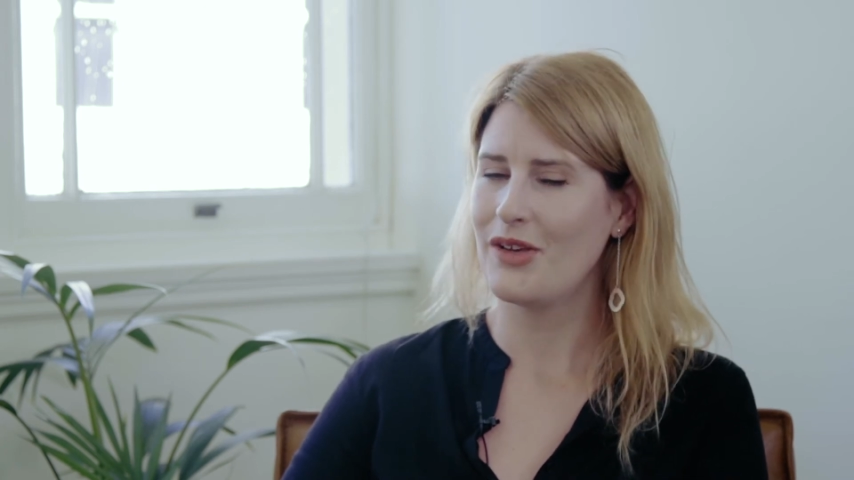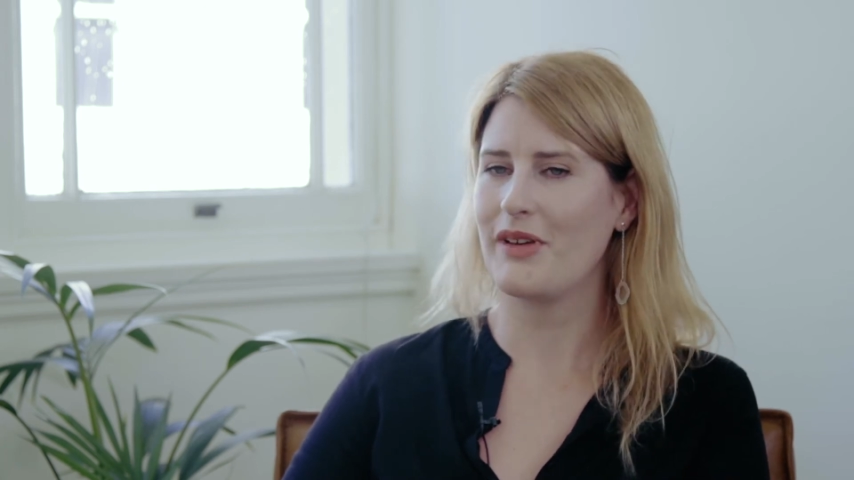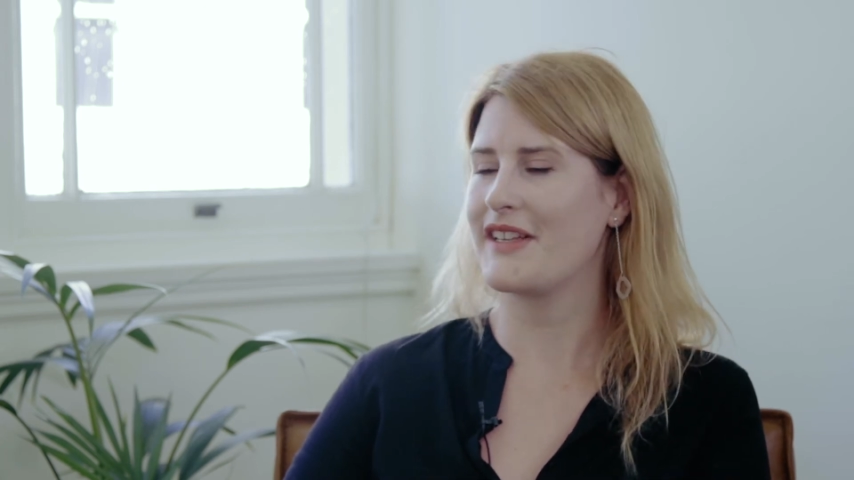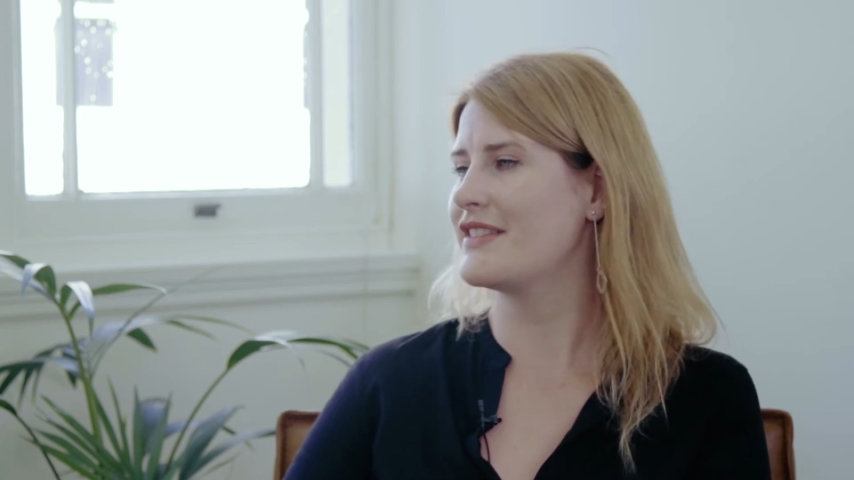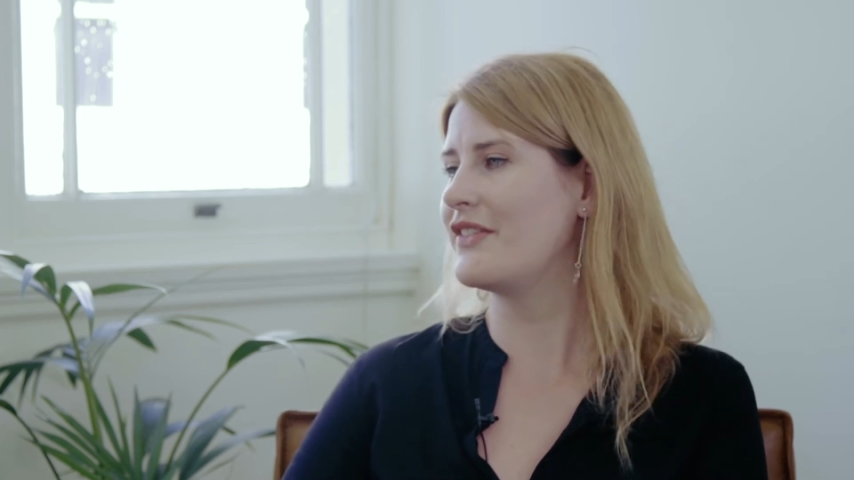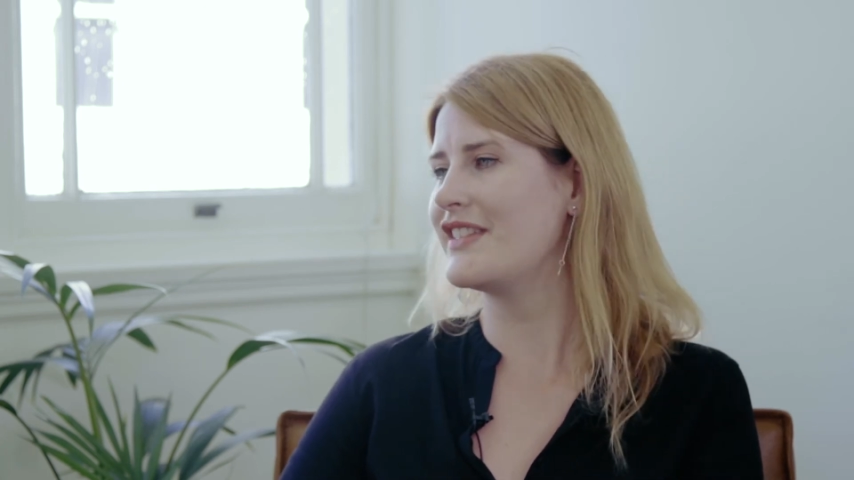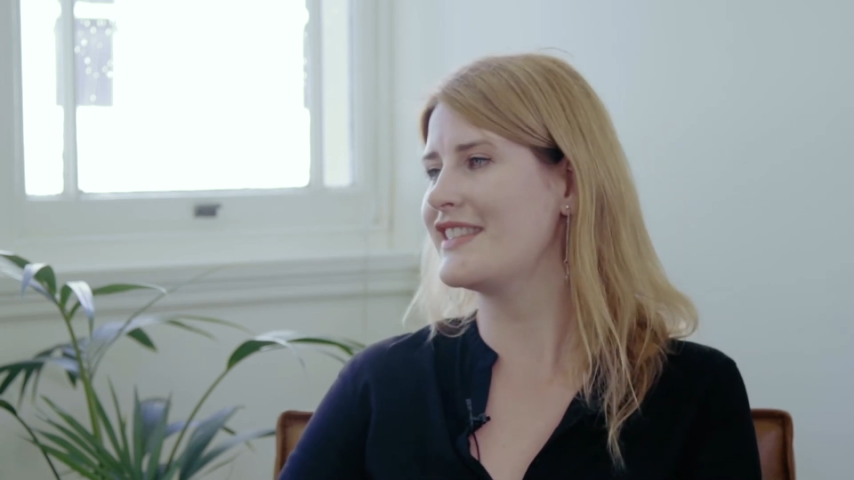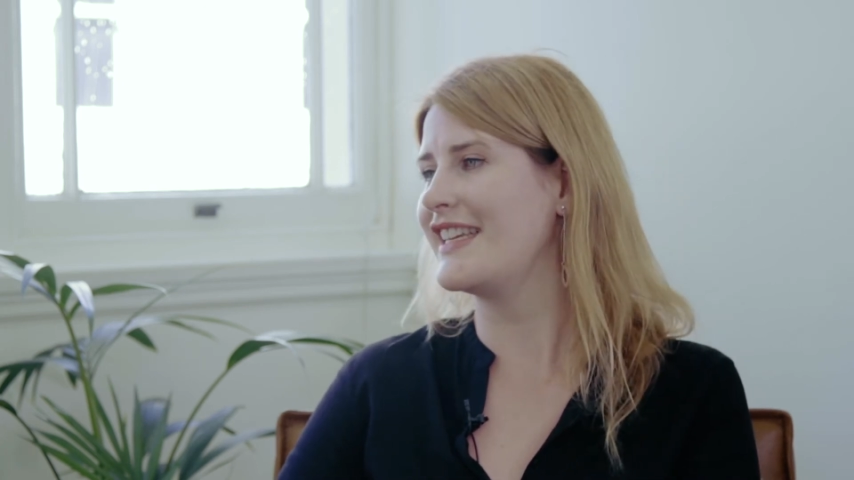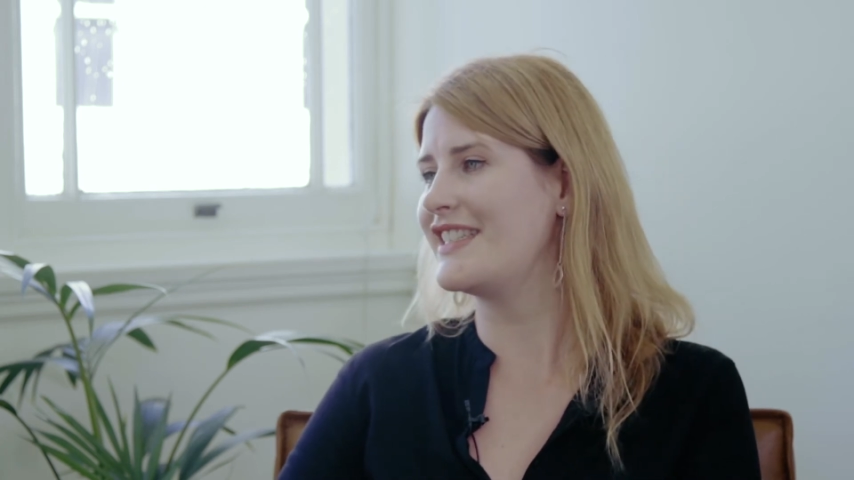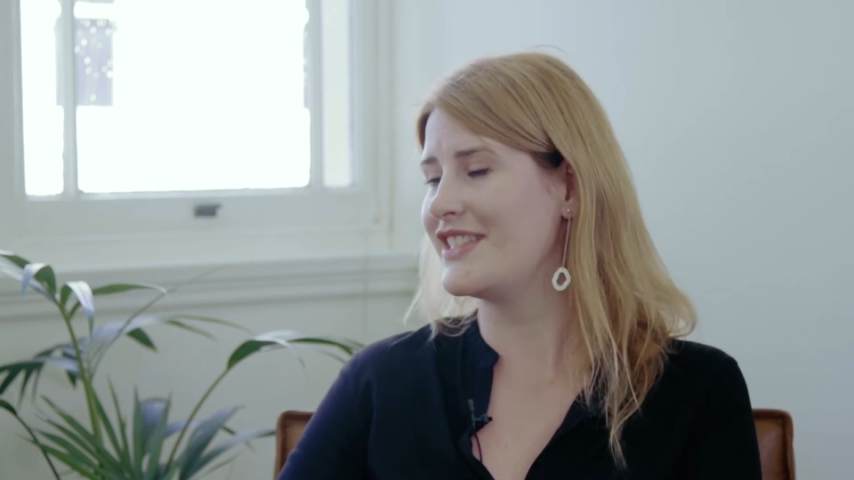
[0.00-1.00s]
because
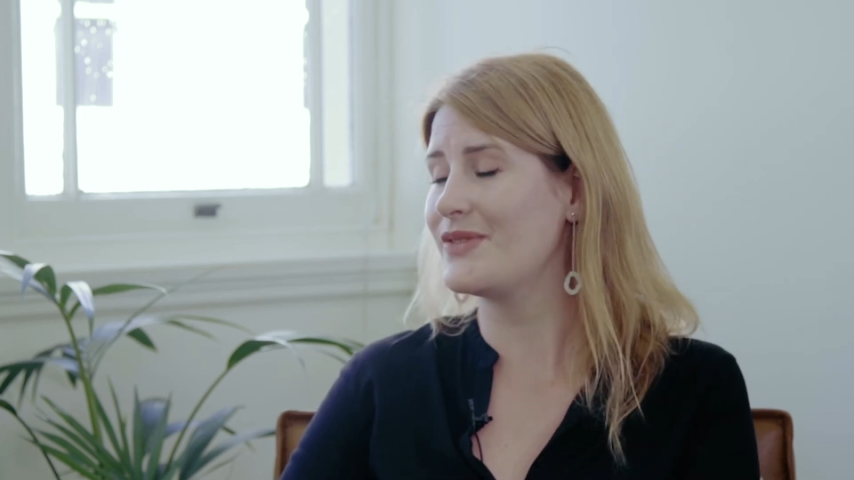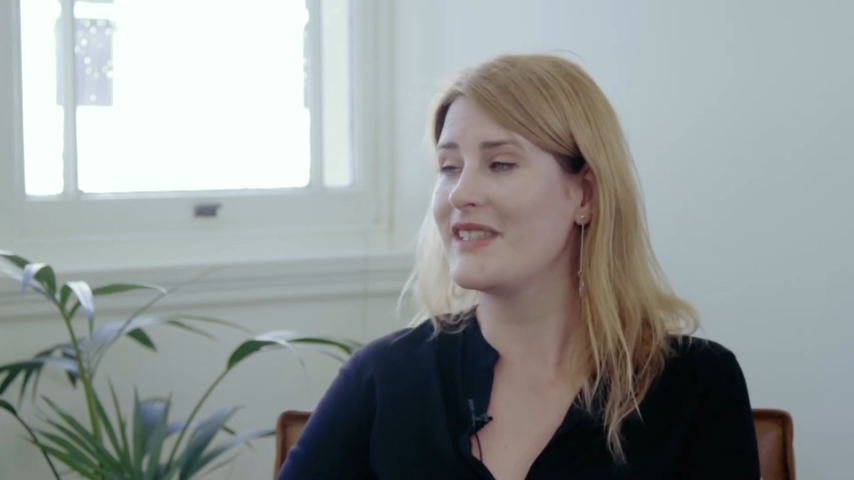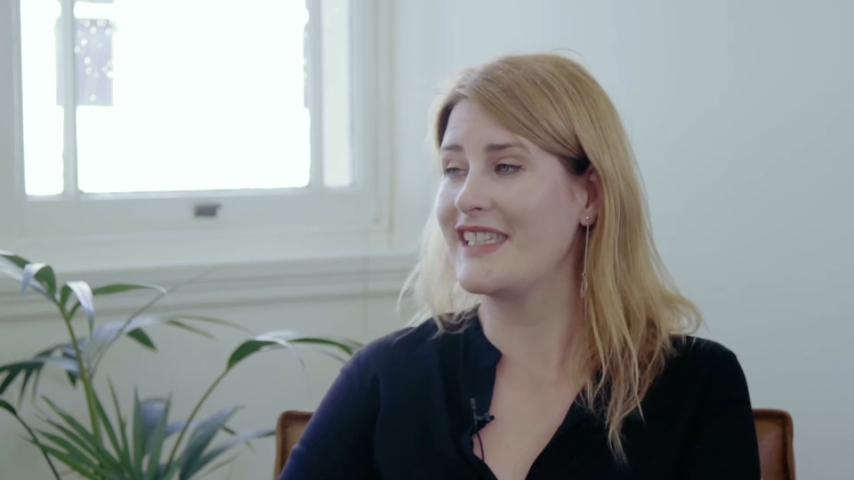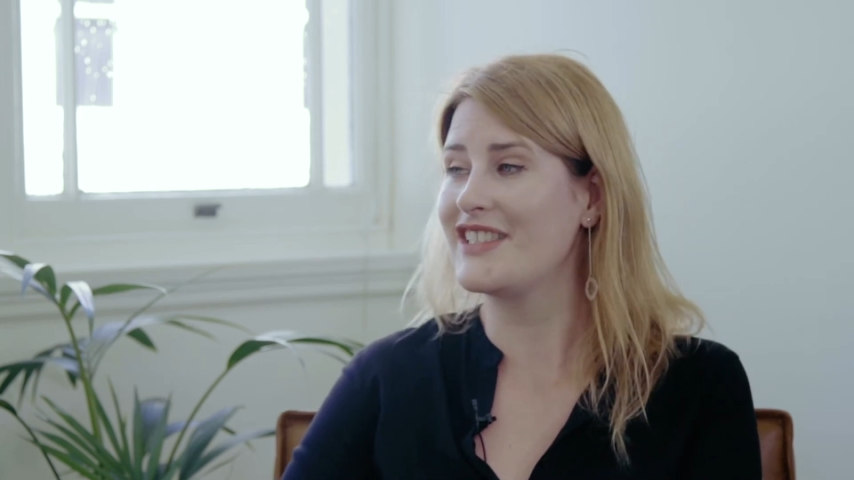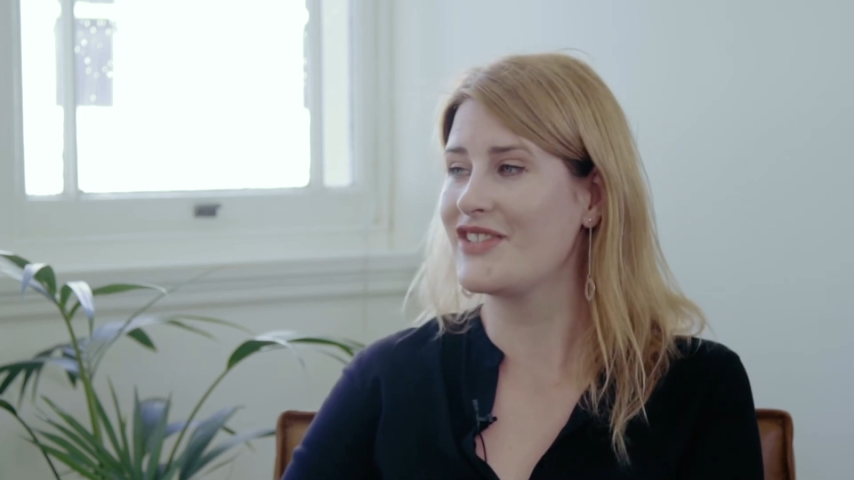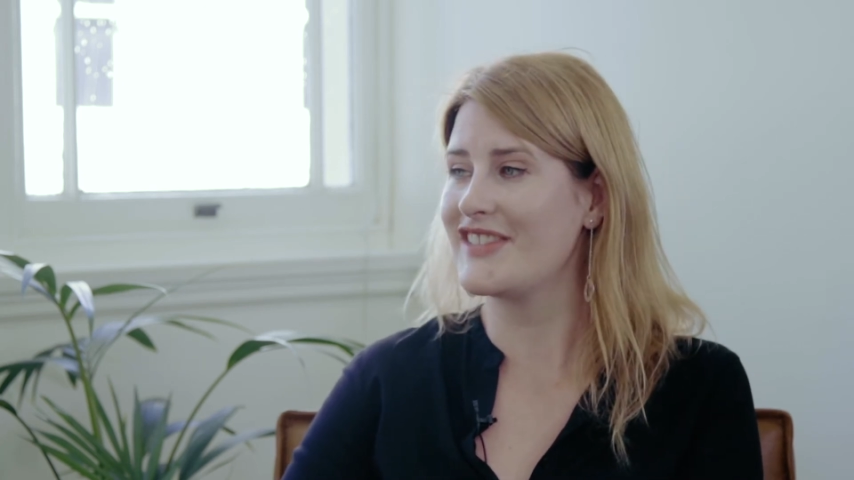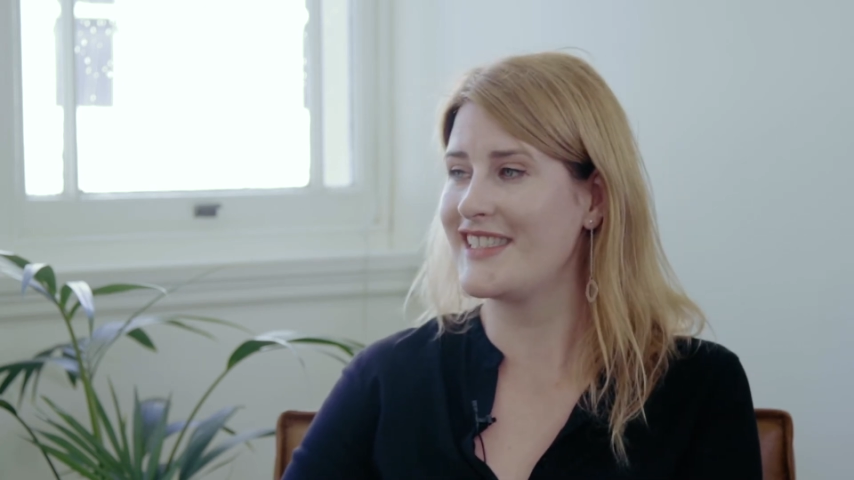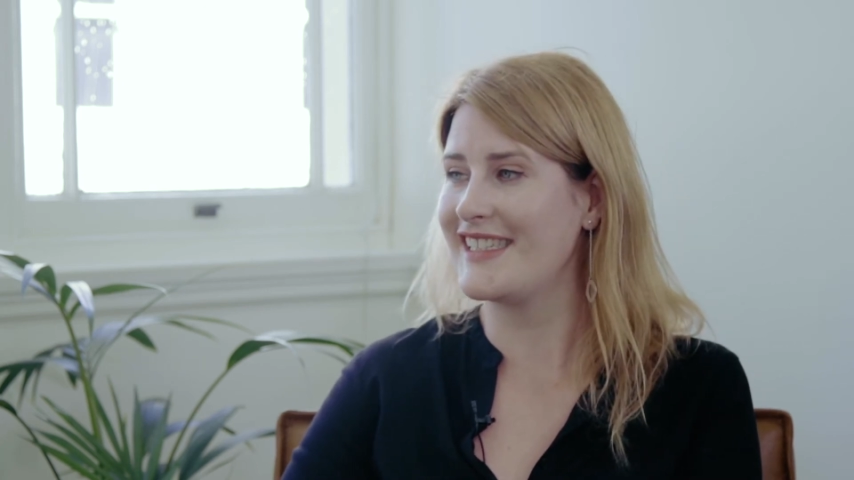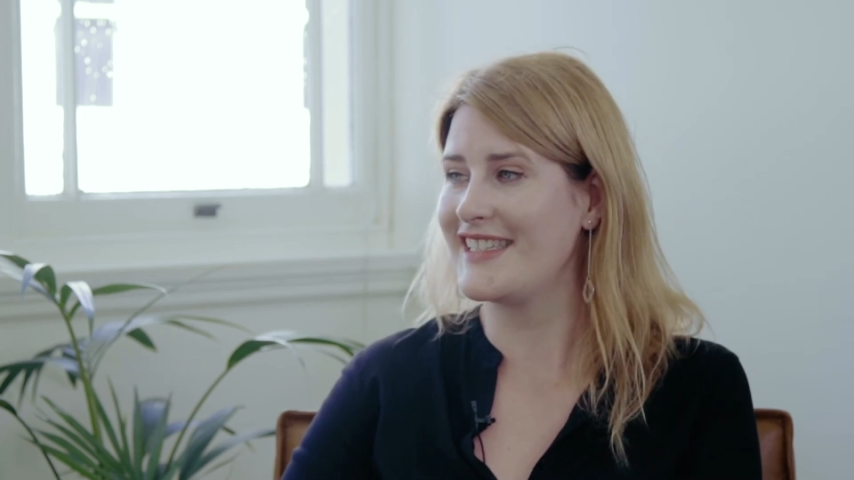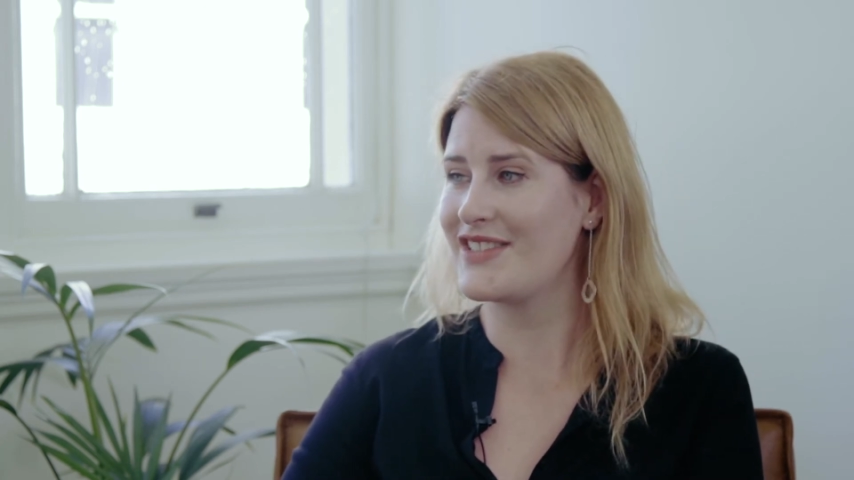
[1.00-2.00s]
obviously she's really interested in